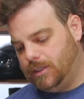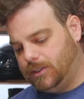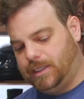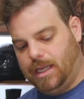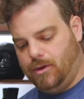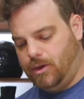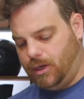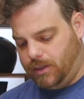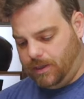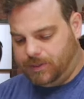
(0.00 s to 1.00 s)
So let's get you a
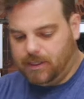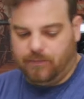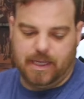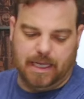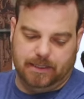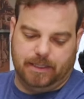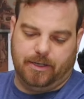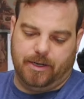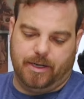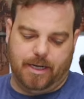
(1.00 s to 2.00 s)
good glimpse of the
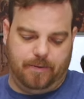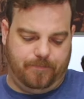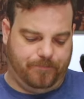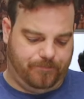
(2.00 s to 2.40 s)
interior here.